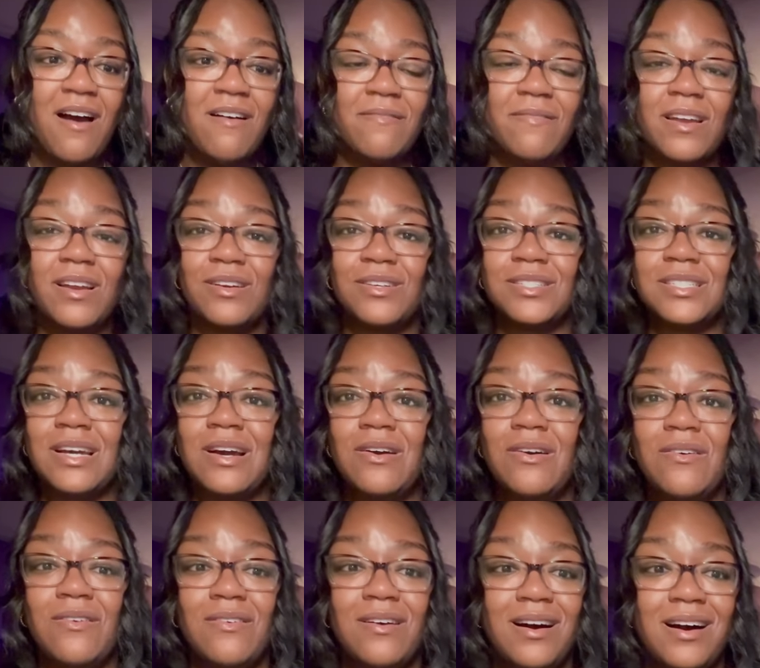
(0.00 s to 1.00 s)
Fingers
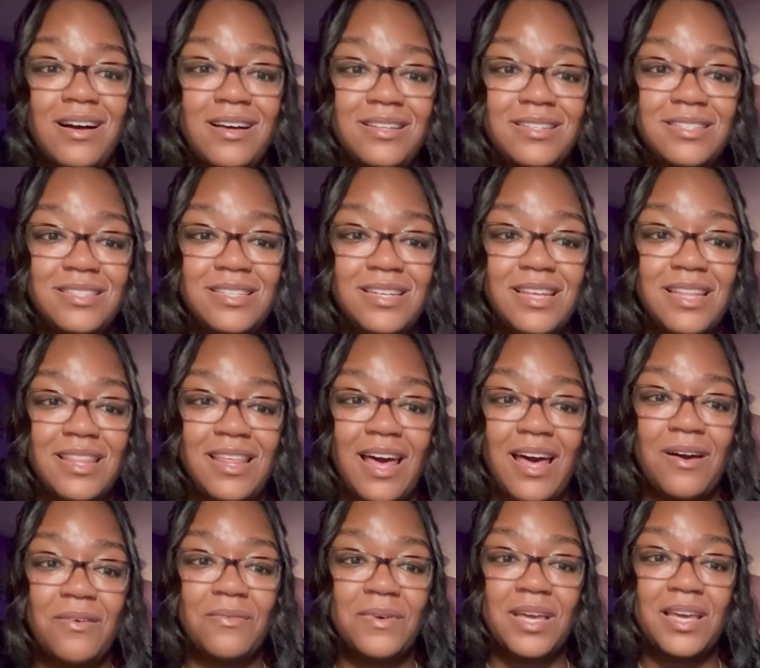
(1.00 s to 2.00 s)
crossed
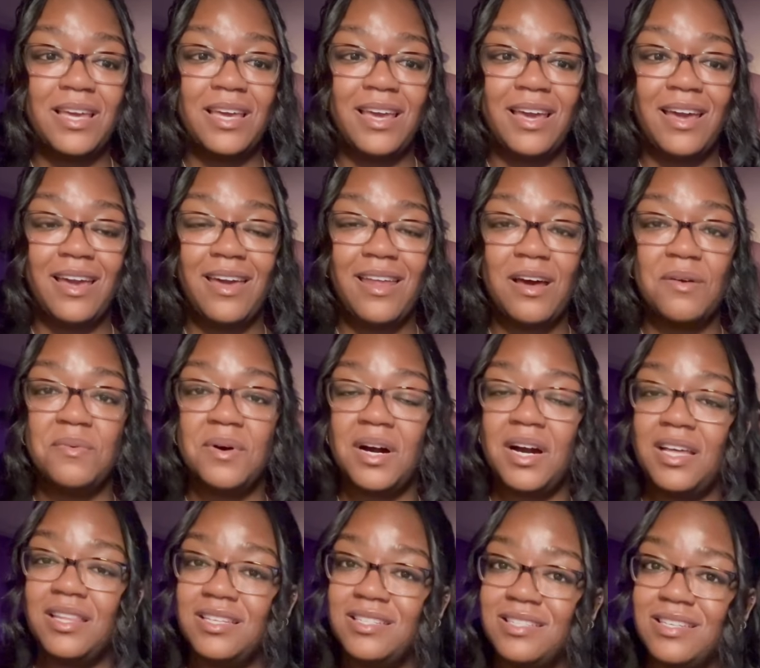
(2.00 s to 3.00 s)
that we get a
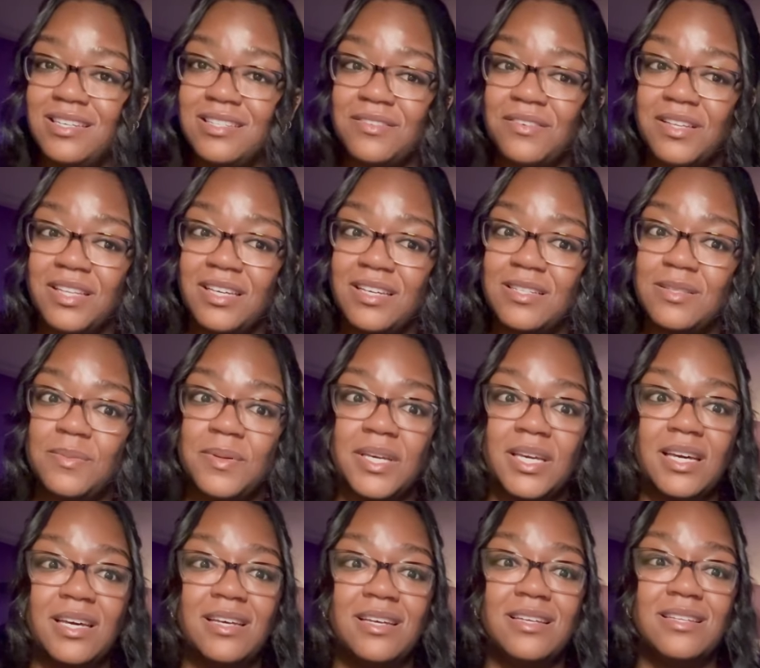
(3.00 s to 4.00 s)
behind the scenes for this,
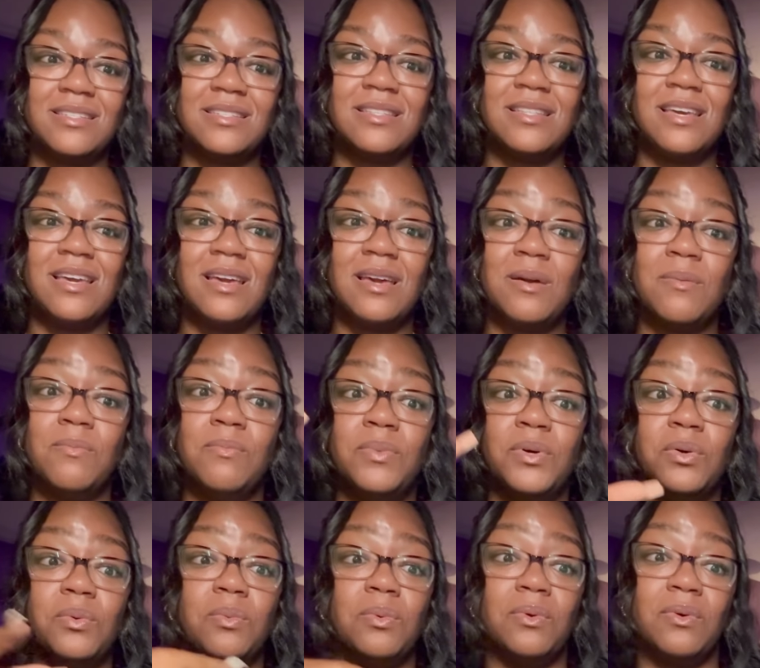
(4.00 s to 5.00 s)
because the
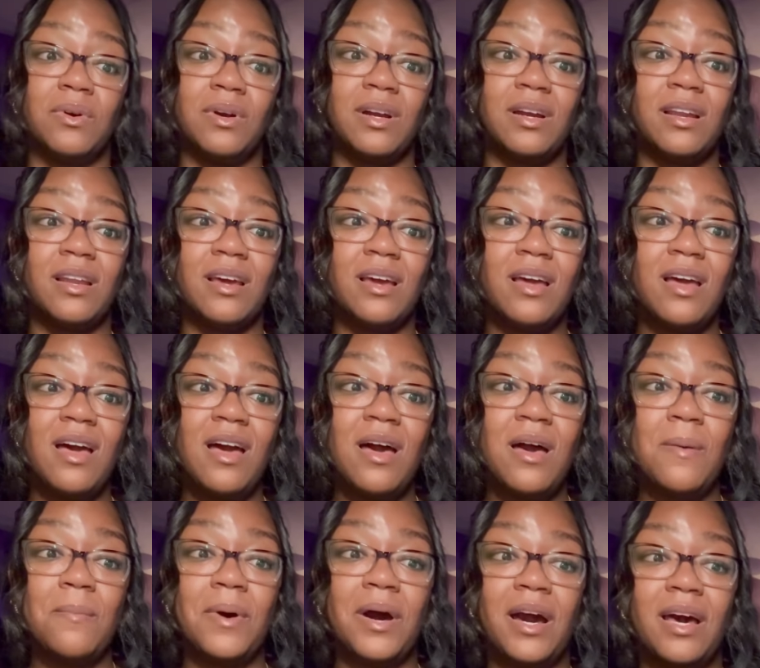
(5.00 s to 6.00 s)
Billboard
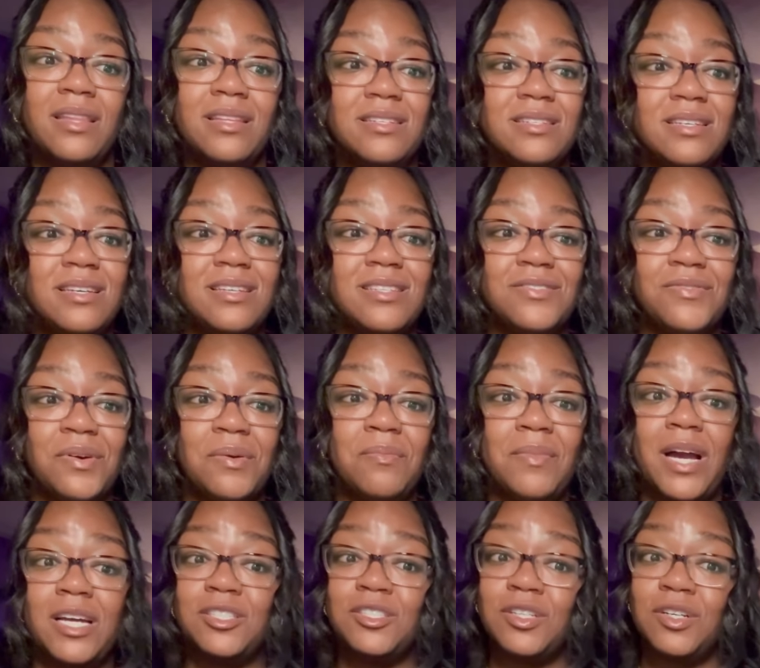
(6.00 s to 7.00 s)
behind the scenes for
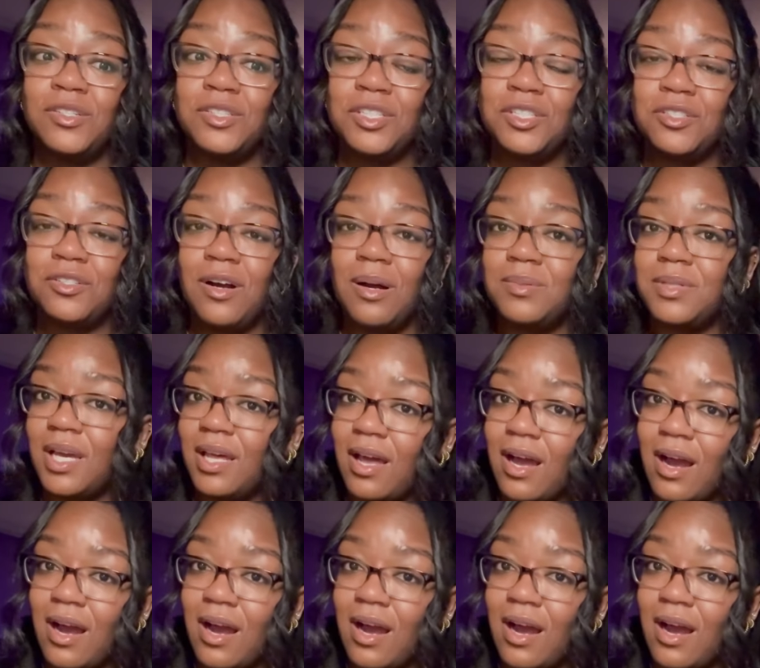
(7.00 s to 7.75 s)
Maestro just dropped 8